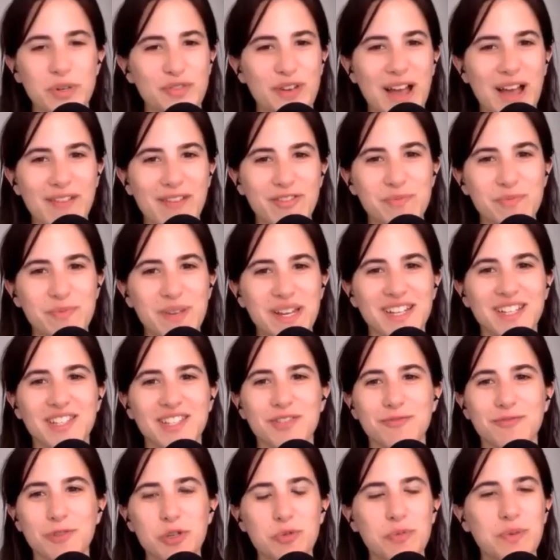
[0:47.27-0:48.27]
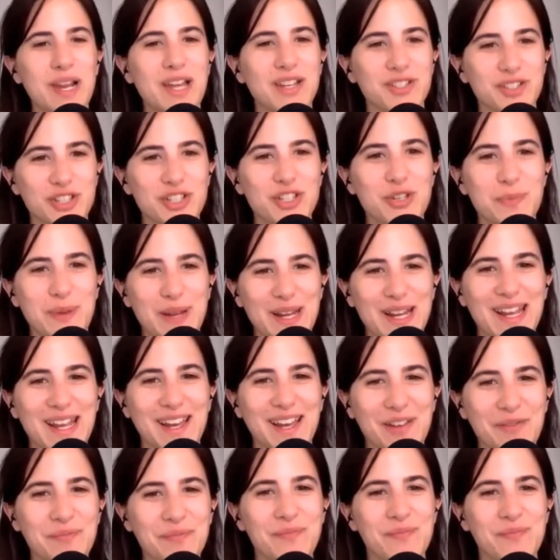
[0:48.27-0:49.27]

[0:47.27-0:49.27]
for having me. It's a real pleasure to be here.